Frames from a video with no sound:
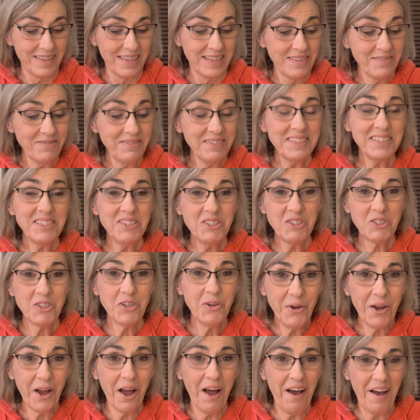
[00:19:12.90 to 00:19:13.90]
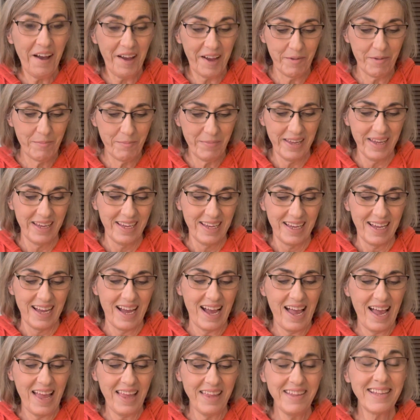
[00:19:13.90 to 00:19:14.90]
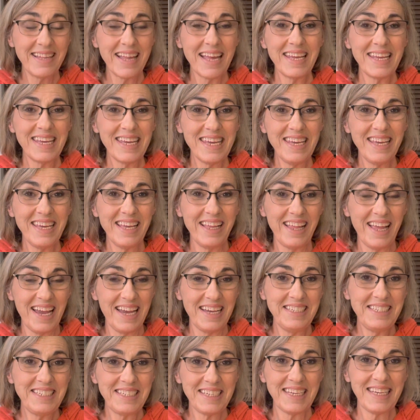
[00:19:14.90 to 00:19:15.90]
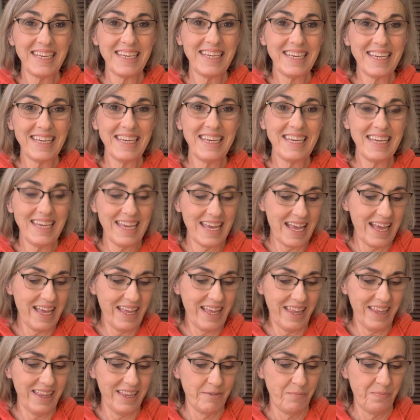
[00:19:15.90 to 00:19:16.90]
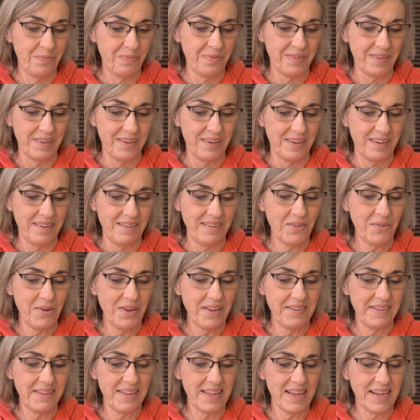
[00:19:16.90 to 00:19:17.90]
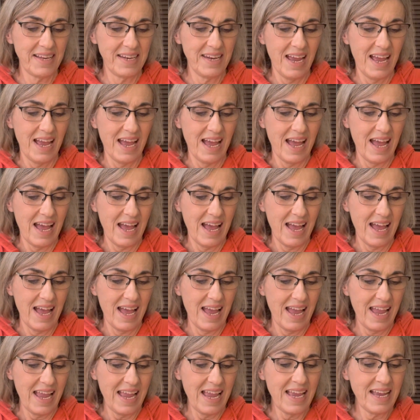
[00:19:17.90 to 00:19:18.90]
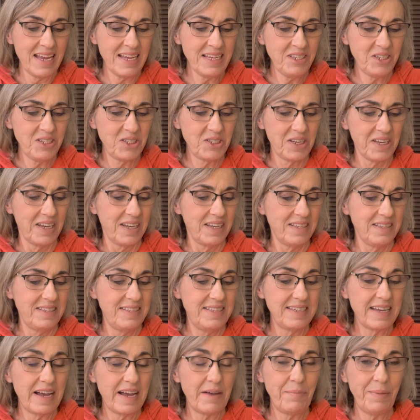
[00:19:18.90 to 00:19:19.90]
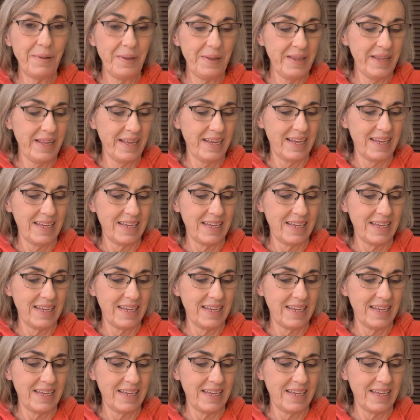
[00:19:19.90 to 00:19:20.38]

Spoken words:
with a shoe comm. I'll say heel, H-E-E-L. So he said H-double-E